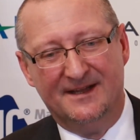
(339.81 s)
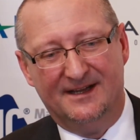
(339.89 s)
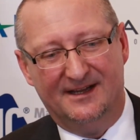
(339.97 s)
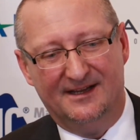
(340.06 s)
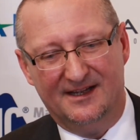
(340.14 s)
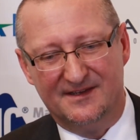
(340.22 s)

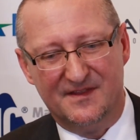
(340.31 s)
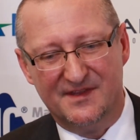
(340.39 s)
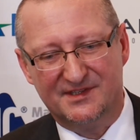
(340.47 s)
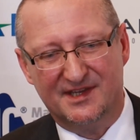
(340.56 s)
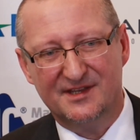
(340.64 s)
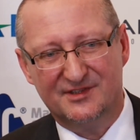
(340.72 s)
And in
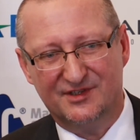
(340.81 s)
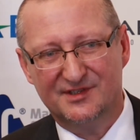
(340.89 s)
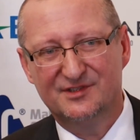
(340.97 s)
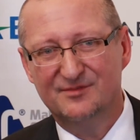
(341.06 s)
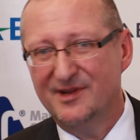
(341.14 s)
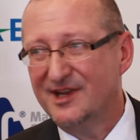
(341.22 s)
this case,
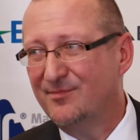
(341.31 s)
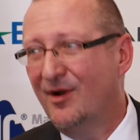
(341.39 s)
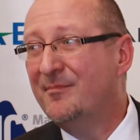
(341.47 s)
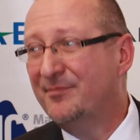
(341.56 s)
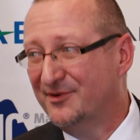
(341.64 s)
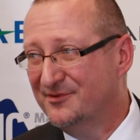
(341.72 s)
just to make
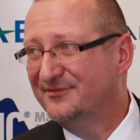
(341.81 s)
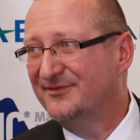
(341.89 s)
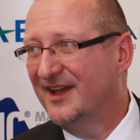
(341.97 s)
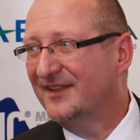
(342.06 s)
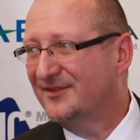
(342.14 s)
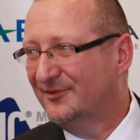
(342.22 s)

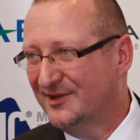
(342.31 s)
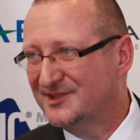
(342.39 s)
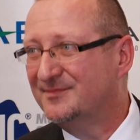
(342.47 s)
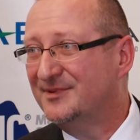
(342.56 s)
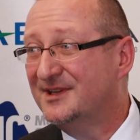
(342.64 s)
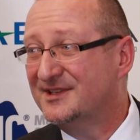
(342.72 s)
bomb-proof that the
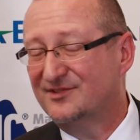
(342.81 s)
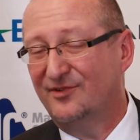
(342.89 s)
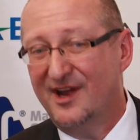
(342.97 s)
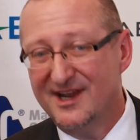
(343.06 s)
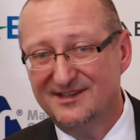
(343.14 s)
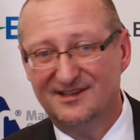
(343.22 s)
recipe is
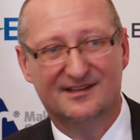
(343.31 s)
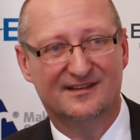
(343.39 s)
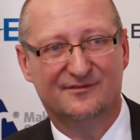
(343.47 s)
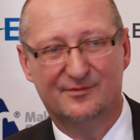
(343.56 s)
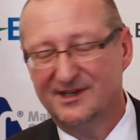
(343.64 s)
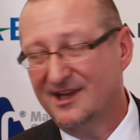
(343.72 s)
right,
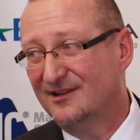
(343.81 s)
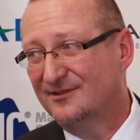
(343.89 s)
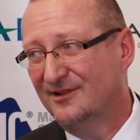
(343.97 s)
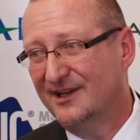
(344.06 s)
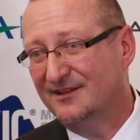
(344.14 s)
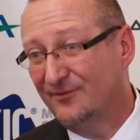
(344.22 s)
and if we
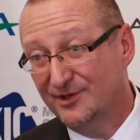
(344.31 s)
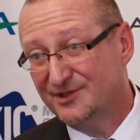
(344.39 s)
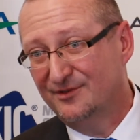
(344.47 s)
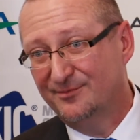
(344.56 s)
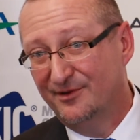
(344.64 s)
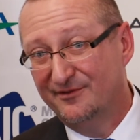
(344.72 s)
calculate a
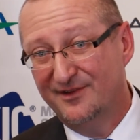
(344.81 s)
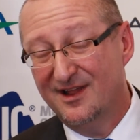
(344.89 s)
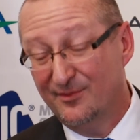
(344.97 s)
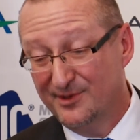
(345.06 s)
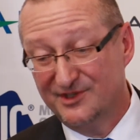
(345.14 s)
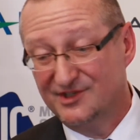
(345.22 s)
virtual
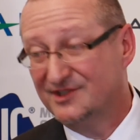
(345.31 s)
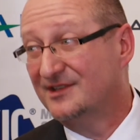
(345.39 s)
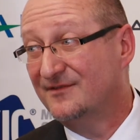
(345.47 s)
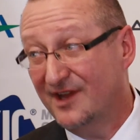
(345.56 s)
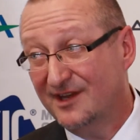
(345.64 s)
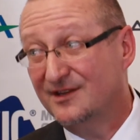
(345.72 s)
profile which is
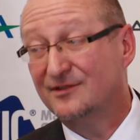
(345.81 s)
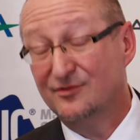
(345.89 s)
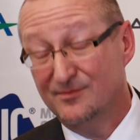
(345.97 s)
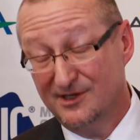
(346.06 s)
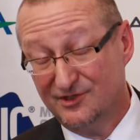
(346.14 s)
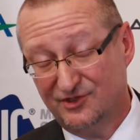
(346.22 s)
deviating
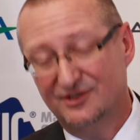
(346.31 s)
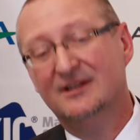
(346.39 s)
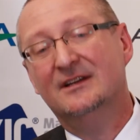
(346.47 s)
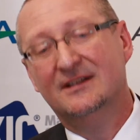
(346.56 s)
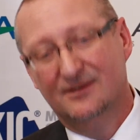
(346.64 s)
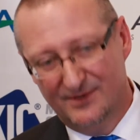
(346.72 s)
too much,
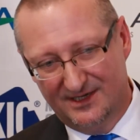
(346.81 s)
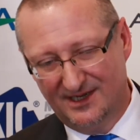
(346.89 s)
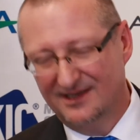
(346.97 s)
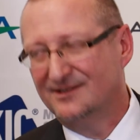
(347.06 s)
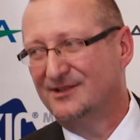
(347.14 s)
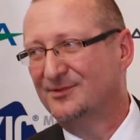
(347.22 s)
we
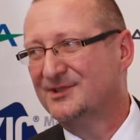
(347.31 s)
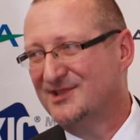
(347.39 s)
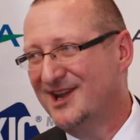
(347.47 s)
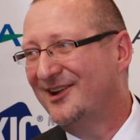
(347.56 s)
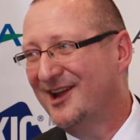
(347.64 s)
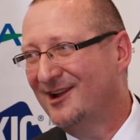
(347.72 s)
can use
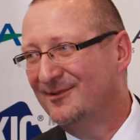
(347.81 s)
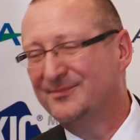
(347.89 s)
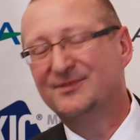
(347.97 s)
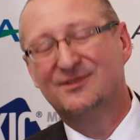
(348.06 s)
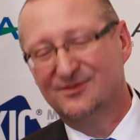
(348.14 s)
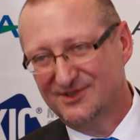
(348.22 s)
their help
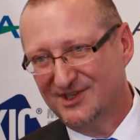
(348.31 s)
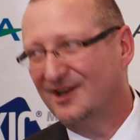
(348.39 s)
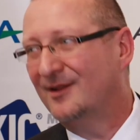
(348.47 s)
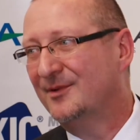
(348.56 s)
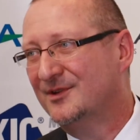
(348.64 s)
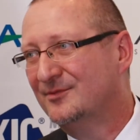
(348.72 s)
to set
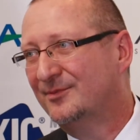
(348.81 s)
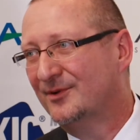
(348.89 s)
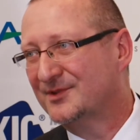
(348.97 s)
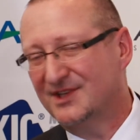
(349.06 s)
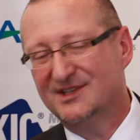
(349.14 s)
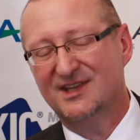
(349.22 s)
up a new
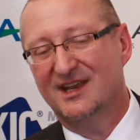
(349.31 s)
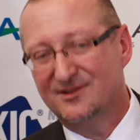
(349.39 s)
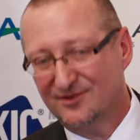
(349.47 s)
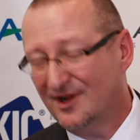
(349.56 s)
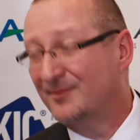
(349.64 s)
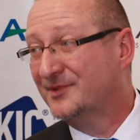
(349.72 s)
process and
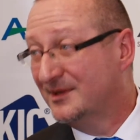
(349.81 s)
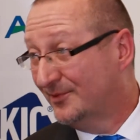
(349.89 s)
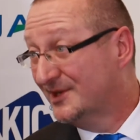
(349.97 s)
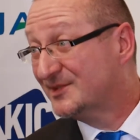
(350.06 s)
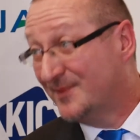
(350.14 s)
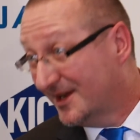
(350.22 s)
to come
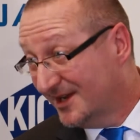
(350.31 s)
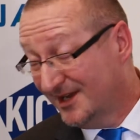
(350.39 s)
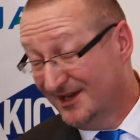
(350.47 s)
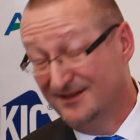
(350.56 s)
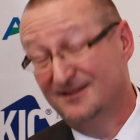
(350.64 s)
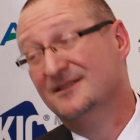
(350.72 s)
deeper in spec
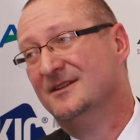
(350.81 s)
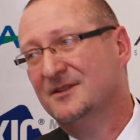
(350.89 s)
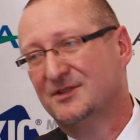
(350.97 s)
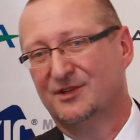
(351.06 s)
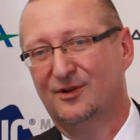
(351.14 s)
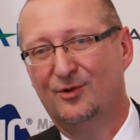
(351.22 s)
again.
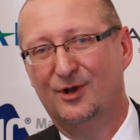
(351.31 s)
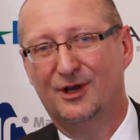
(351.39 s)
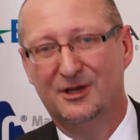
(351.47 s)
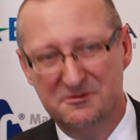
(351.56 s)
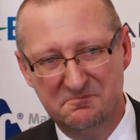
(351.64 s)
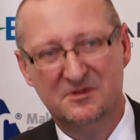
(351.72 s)
Yeah.
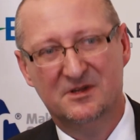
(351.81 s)
So